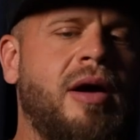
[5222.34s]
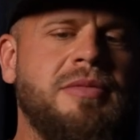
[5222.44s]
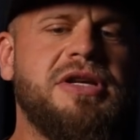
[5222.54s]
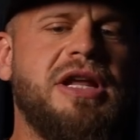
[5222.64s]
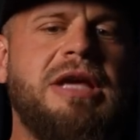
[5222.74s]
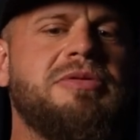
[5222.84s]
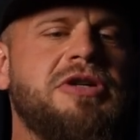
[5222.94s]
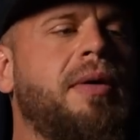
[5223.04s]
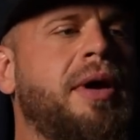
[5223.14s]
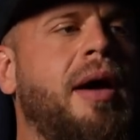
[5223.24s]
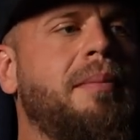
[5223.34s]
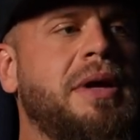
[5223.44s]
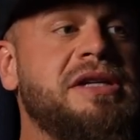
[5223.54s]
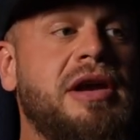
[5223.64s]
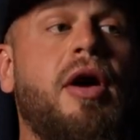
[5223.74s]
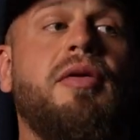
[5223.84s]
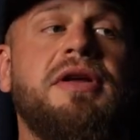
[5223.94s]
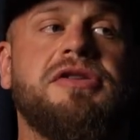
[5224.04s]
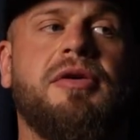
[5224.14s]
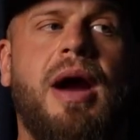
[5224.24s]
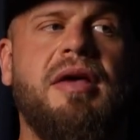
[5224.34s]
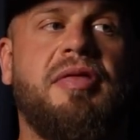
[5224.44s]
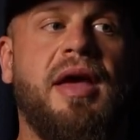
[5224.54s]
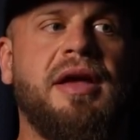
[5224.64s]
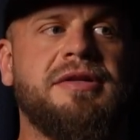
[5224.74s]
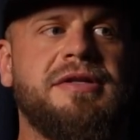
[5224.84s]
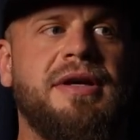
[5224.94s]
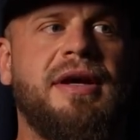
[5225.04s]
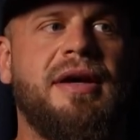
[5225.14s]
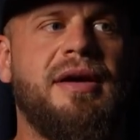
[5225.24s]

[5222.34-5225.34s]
no, I'm just gonna keep showing up because I know these are the right things.